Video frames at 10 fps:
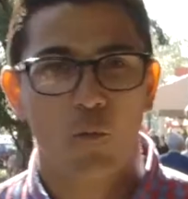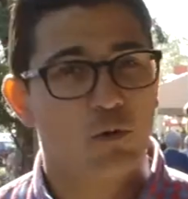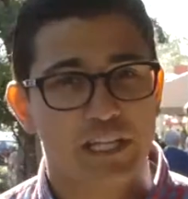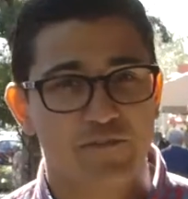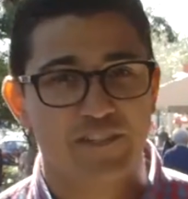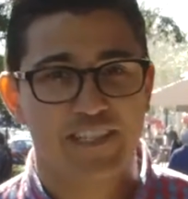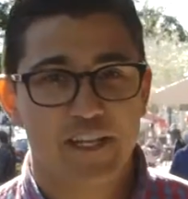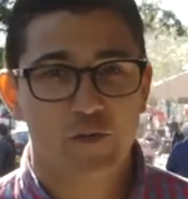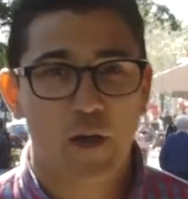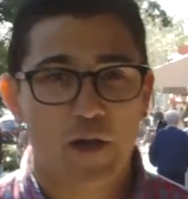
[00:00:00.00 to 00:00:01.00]
We'll even
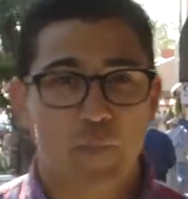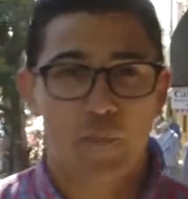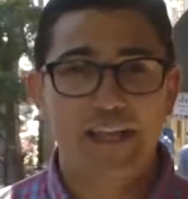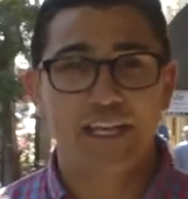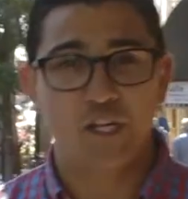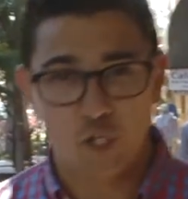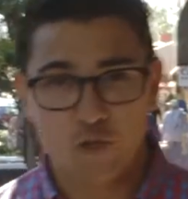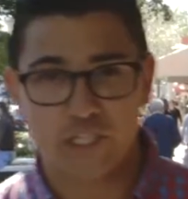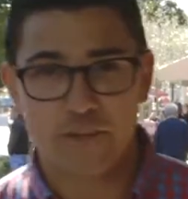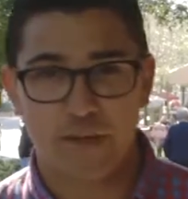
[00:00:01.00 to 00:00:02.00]
send you out a breaking
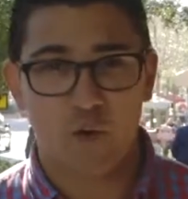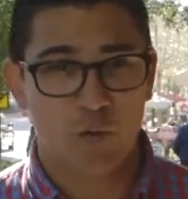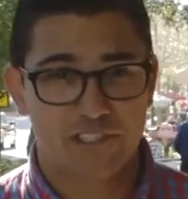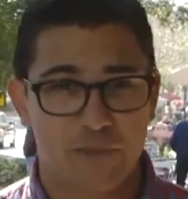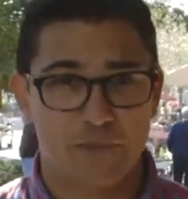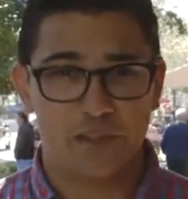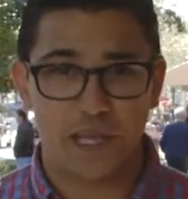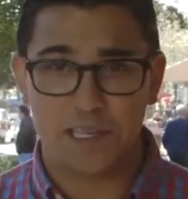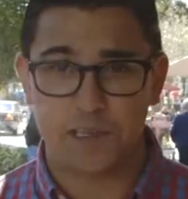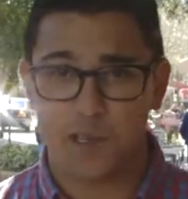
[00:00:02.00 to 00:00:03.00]
news email when something
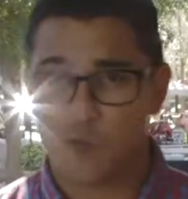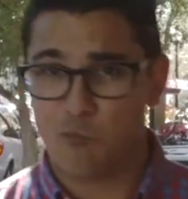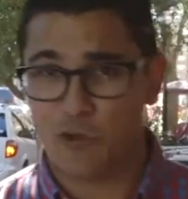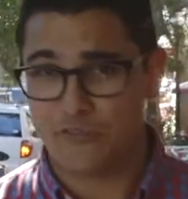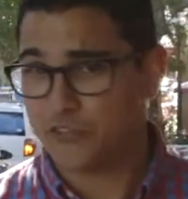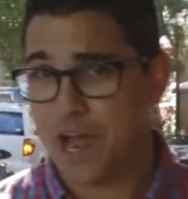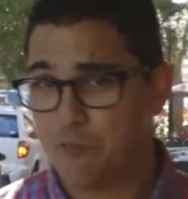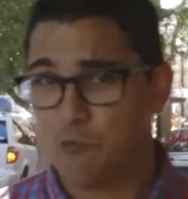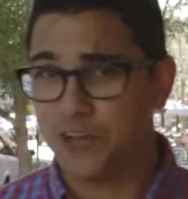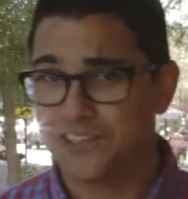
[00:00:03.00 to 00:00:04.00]
like whatever
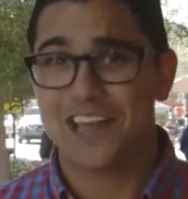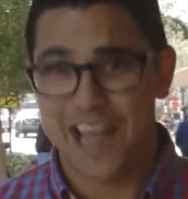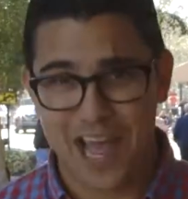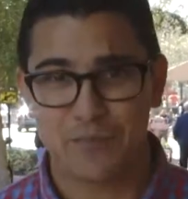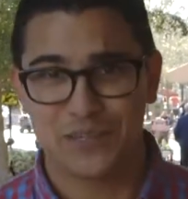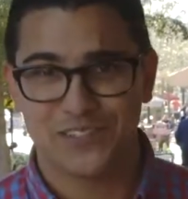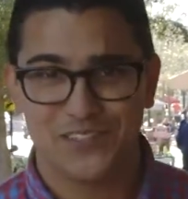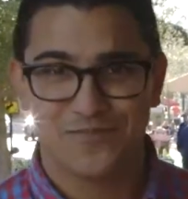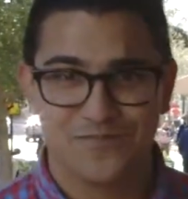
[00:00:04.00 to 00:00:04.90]
that was happens.